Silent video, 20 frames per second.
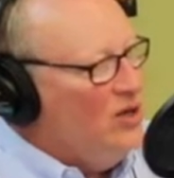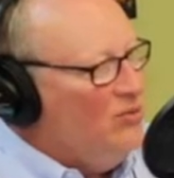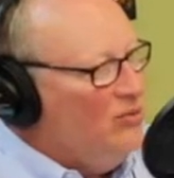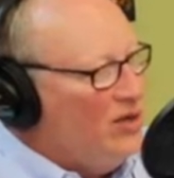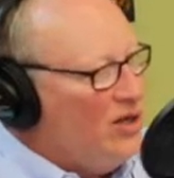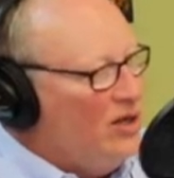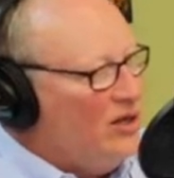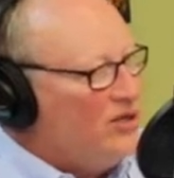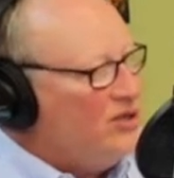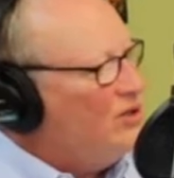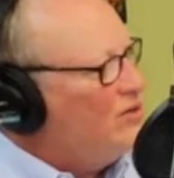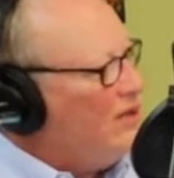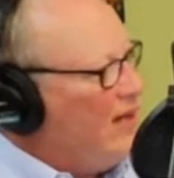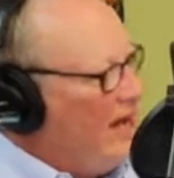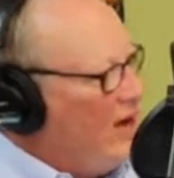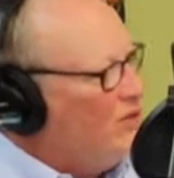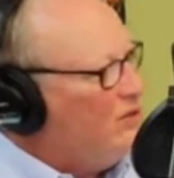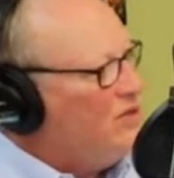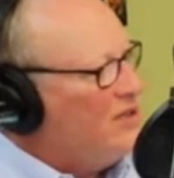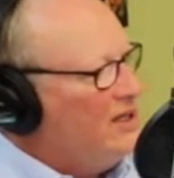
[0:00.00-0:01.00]
but also
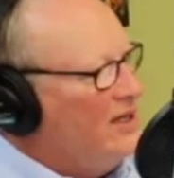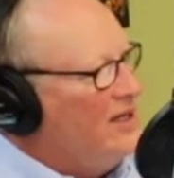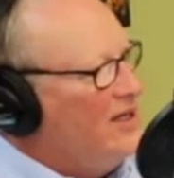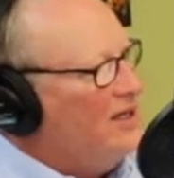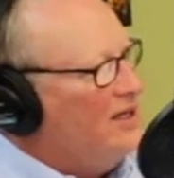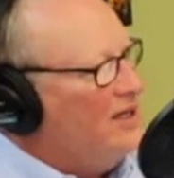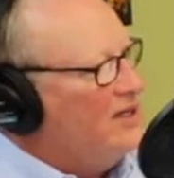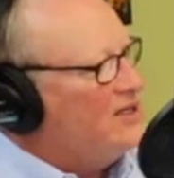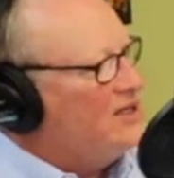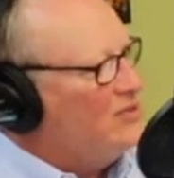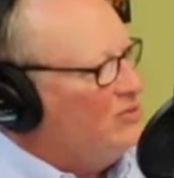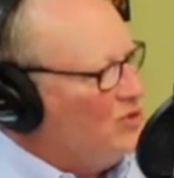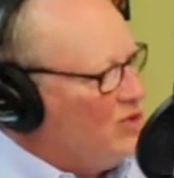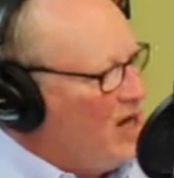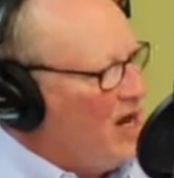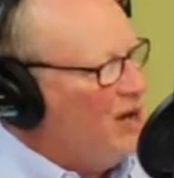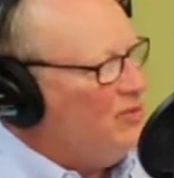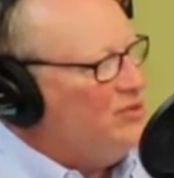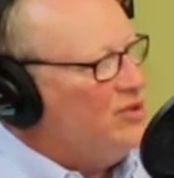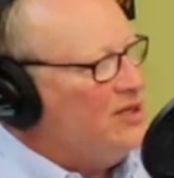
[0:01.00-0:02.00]
counseling and some
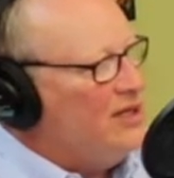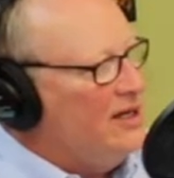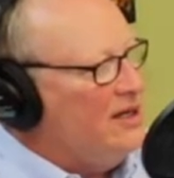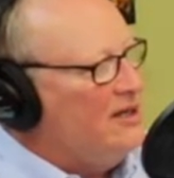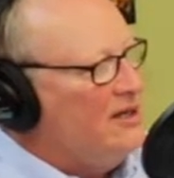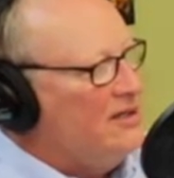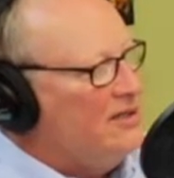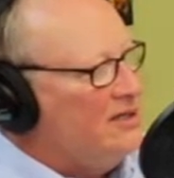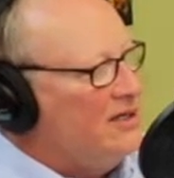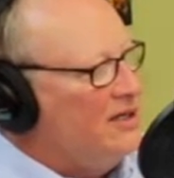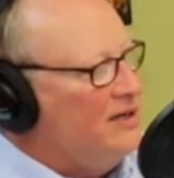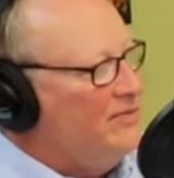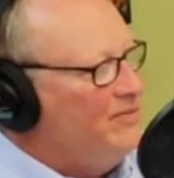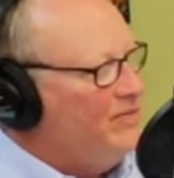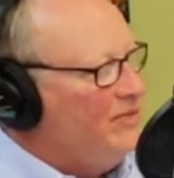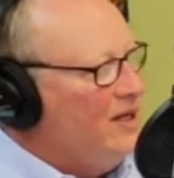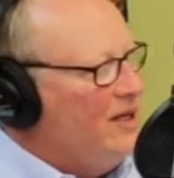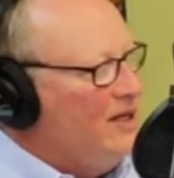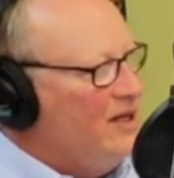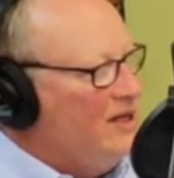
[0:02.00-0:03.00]
job skills. And
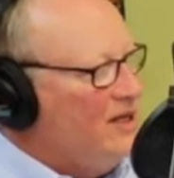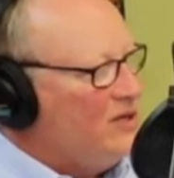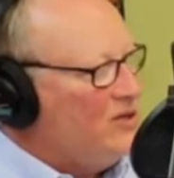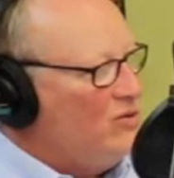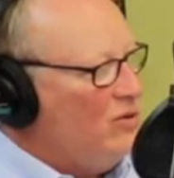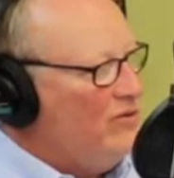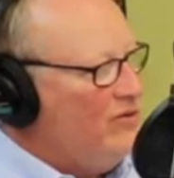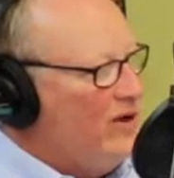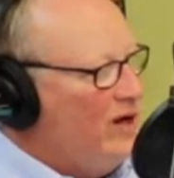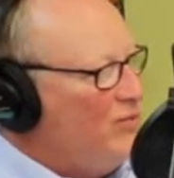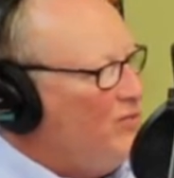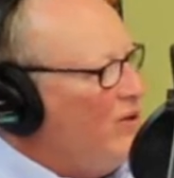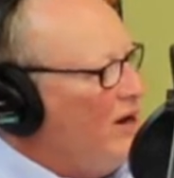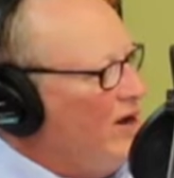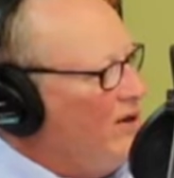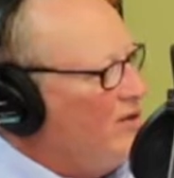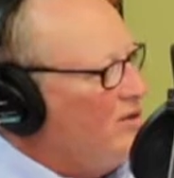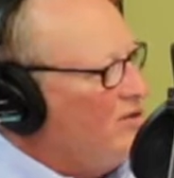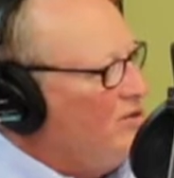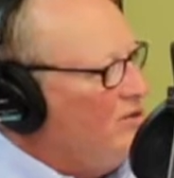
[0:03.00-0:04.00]
so we're very
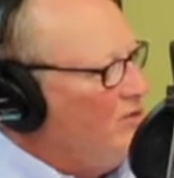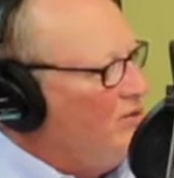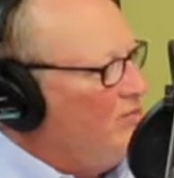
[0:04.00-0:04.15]
proud to